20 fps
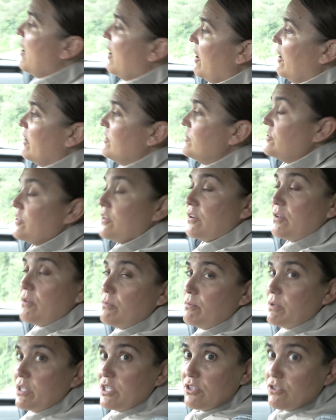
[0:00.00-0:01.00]
Also,
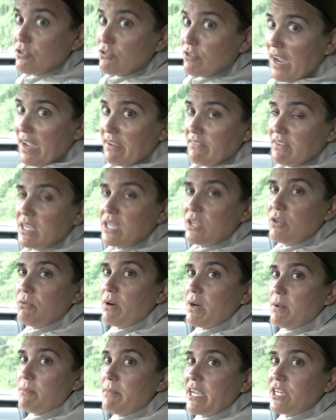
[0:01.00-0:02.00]
when you're driving, you
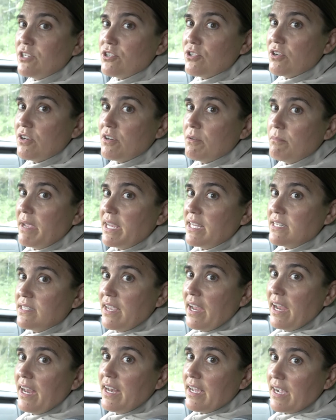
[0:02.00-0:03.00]
want to make sure to
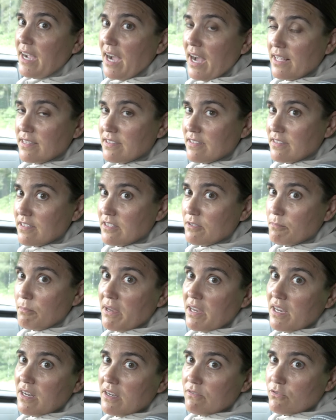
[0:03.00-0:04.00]
maintain a constant
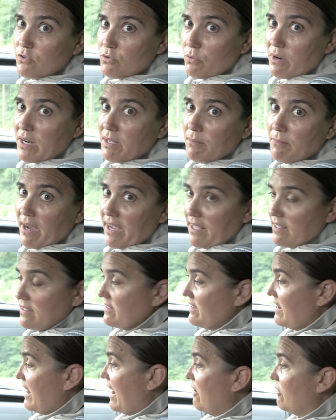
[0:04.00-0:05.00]
speed of 20
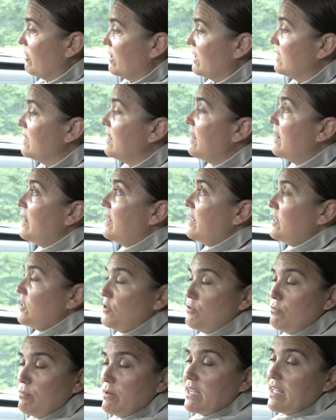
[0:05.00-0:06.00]
miles an hour.
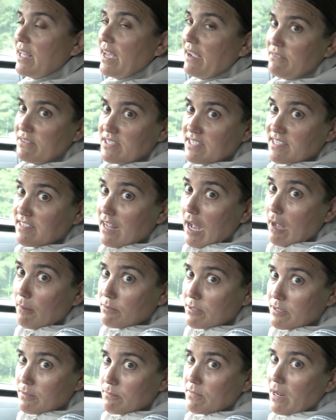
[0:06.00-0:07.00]
You will have to stop
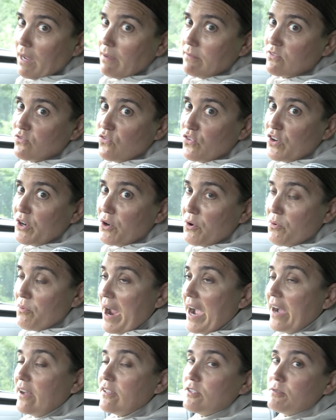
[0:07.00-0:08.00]
sometimes for your
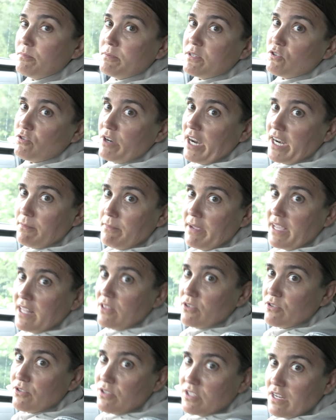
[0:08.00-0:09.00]
routes, but try to
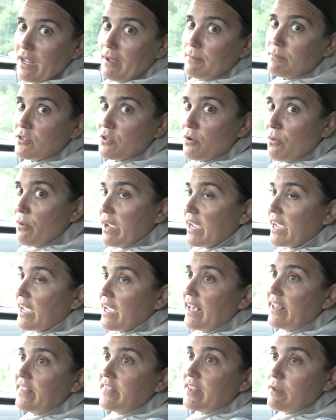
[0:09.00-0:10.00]
make those stops
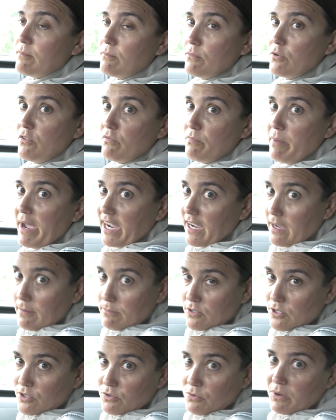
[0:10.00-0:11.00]
quick and then move back
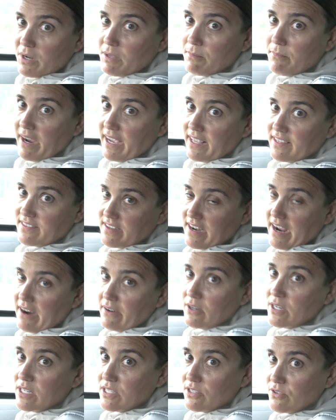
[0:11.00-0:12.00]
up to 20 miles an
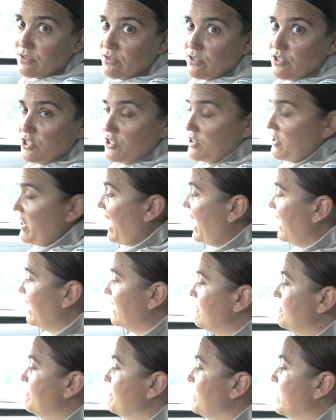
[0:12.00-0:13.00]
hour as soon as you can.